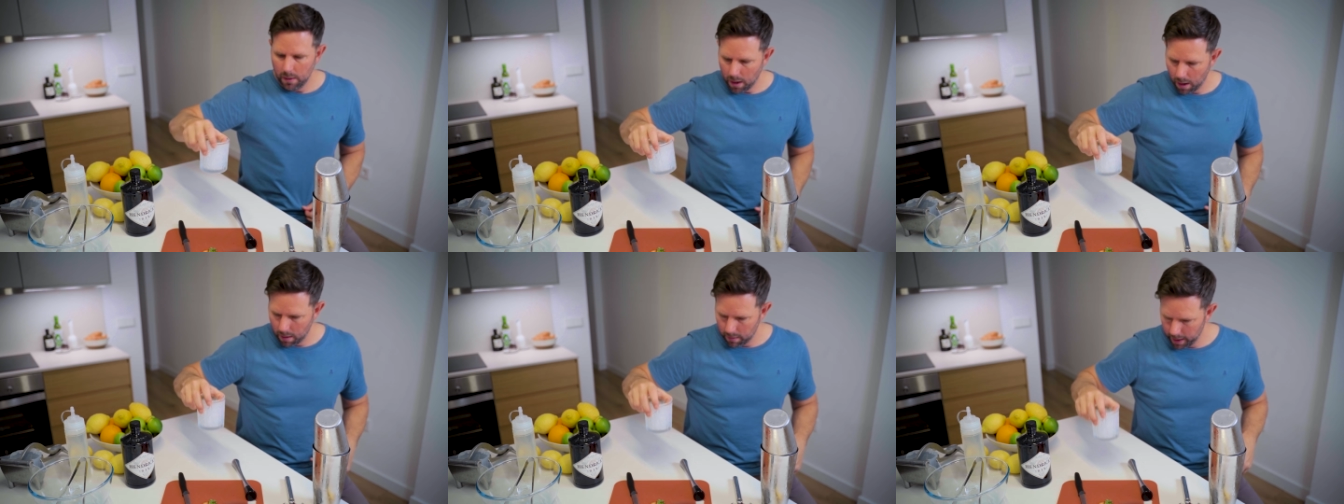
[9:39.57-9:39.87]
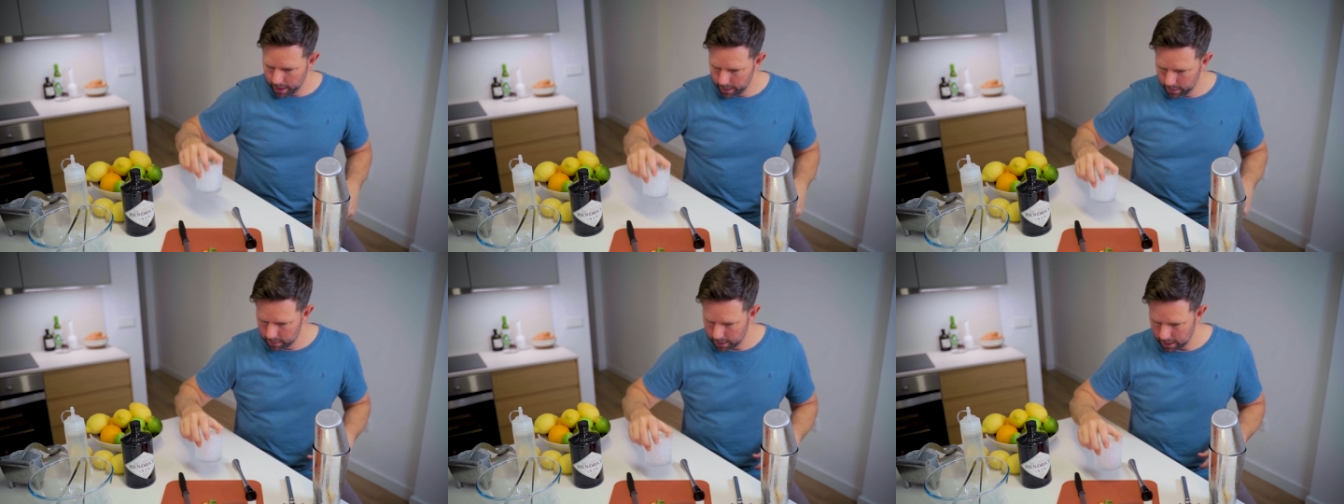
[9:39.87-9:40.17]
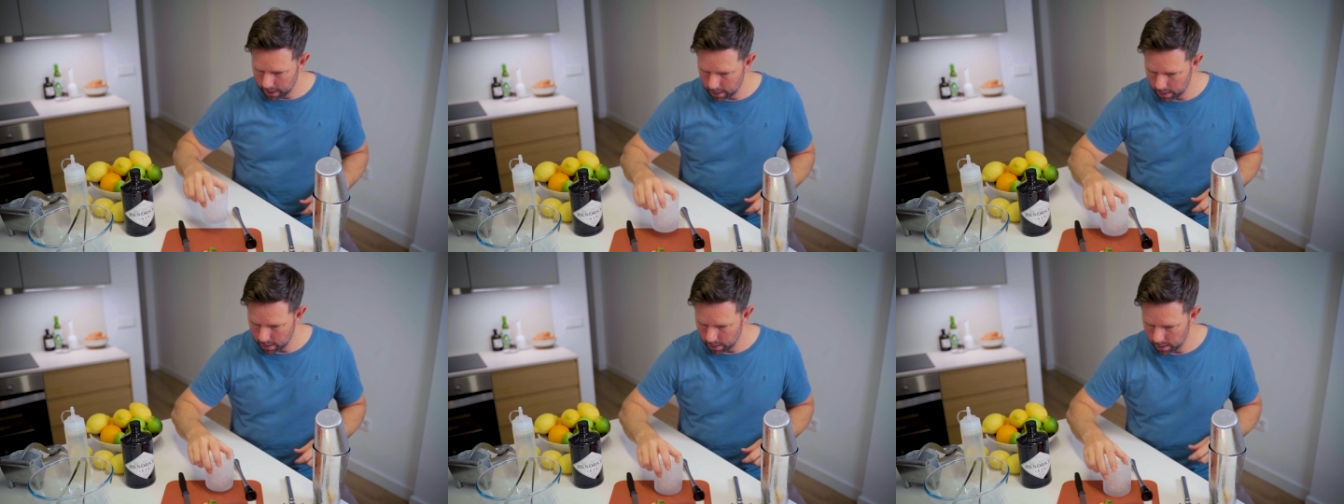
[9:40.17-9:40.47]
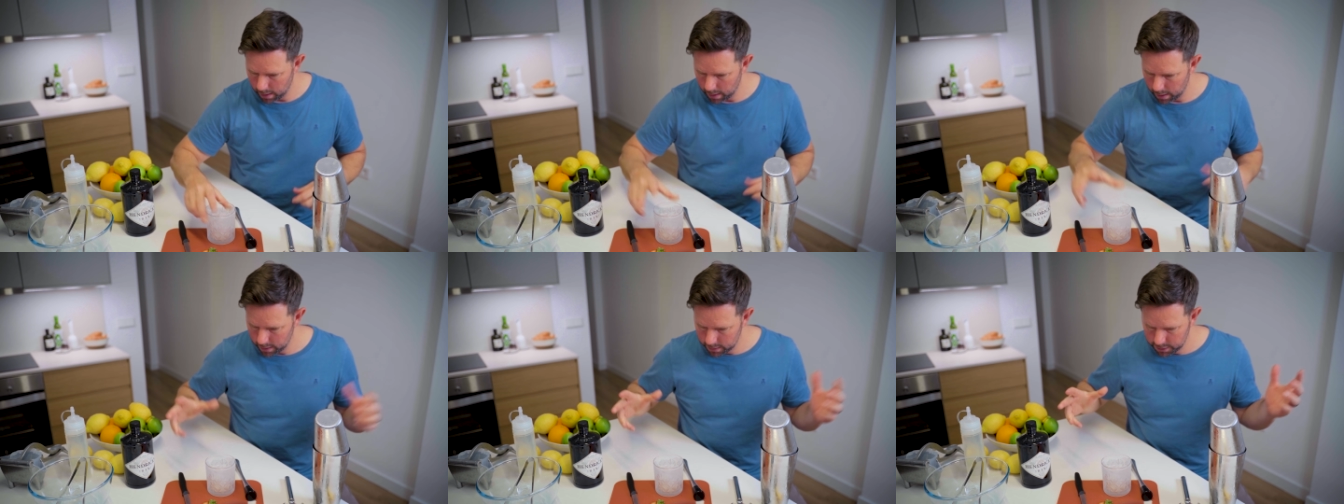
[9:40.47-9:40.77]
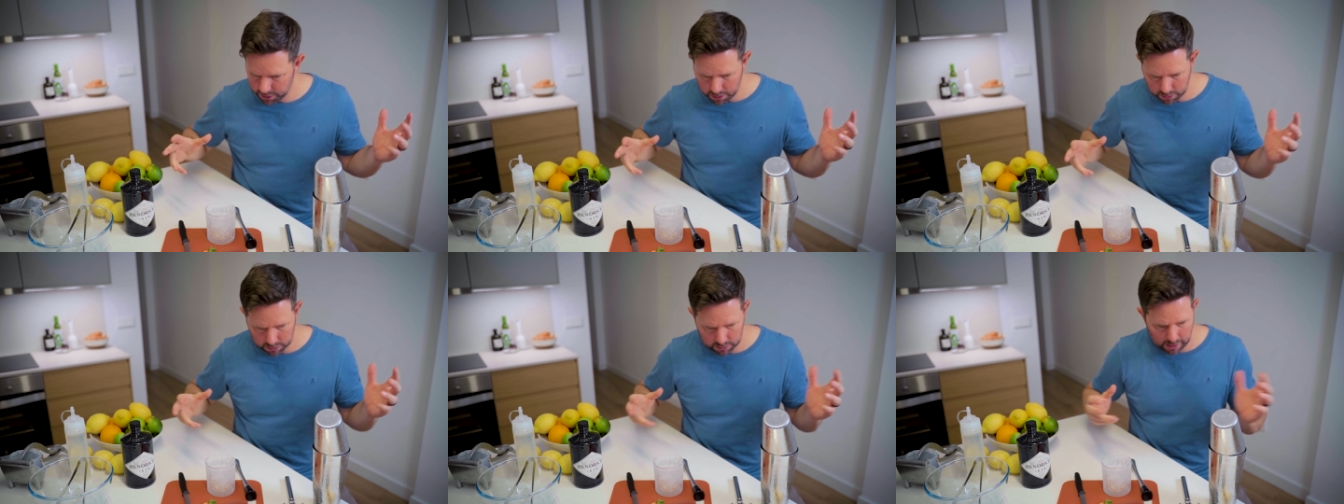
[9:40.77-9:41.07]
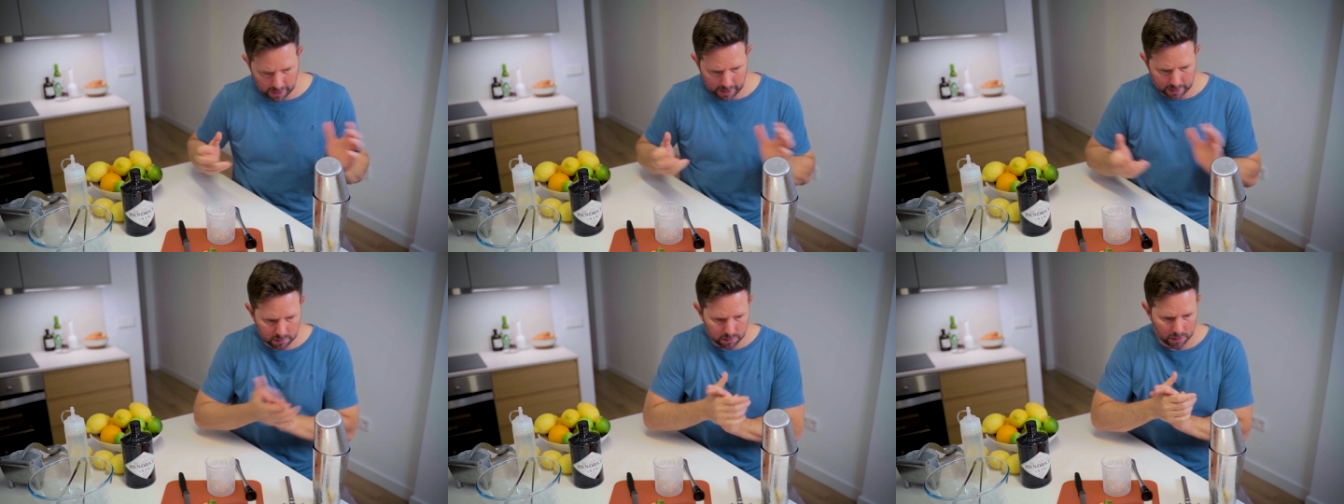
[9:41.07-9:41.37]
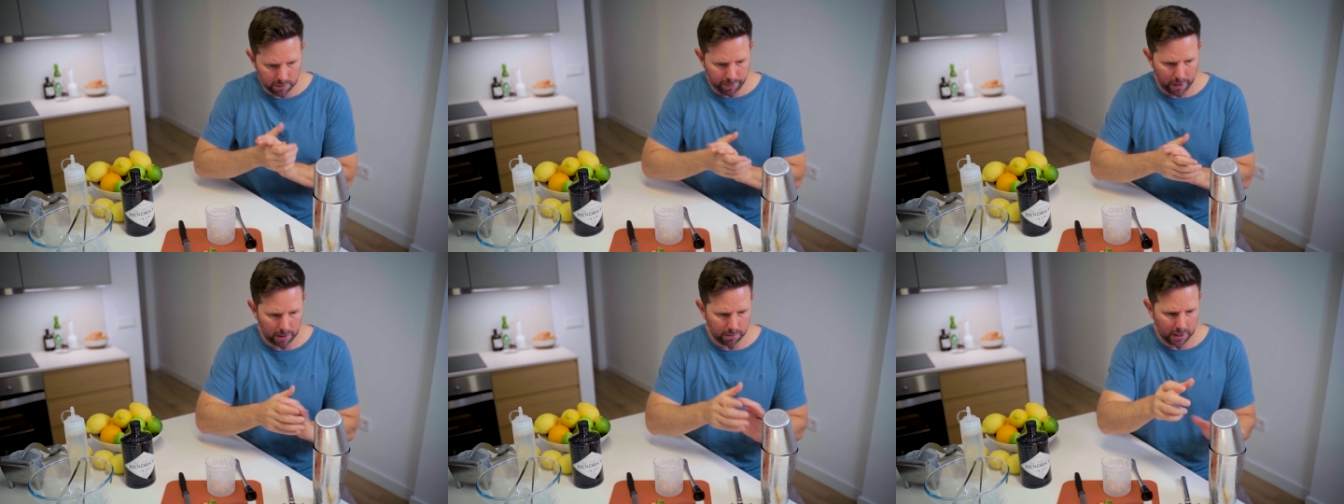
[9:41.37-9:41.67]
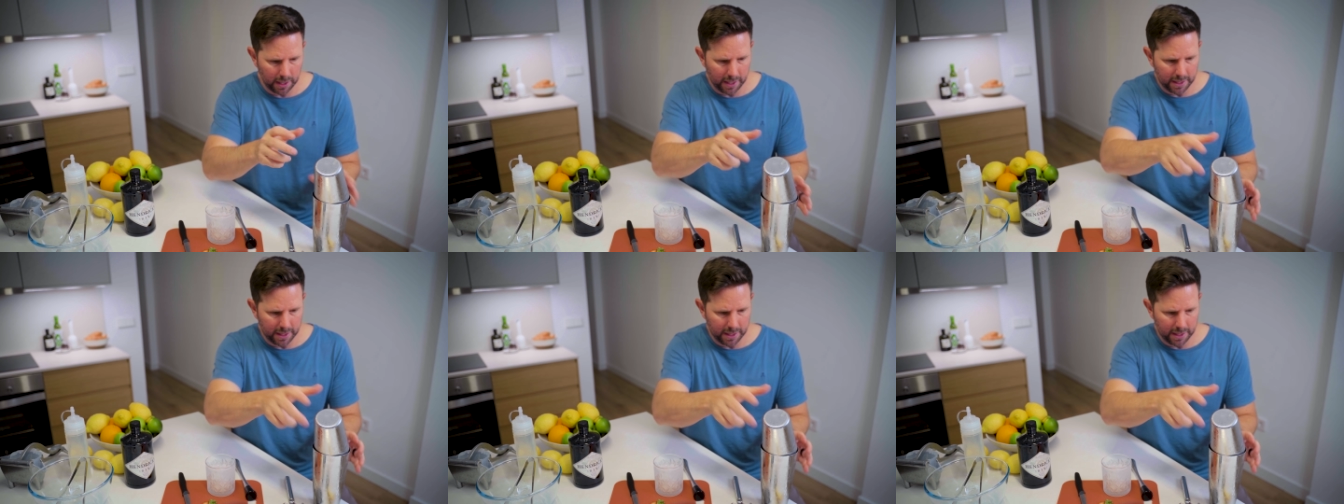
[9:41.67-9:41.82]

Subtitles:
All right, got our chilled glass with the pebble